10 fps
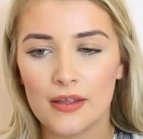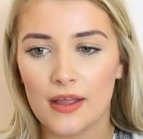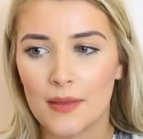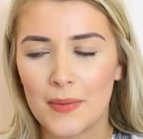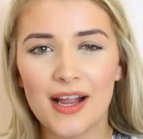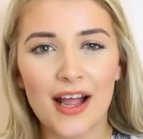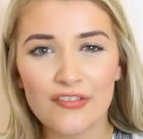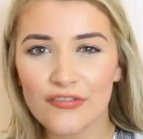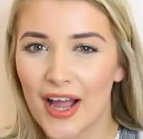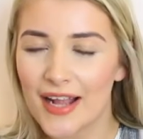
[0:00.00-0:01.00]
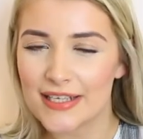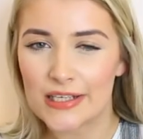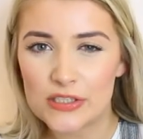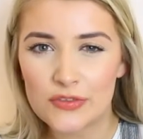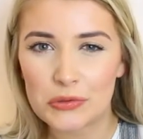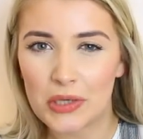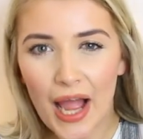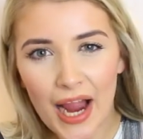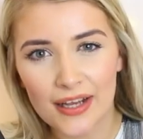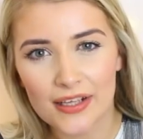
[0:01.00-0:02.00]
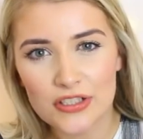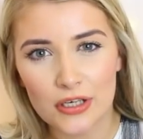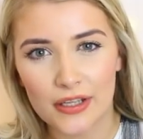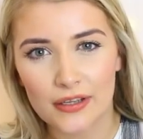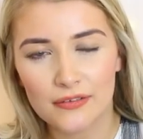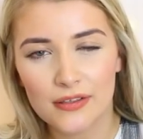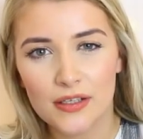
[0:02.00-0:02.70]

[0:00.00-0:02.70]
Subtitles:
I can't find individual eyelash glue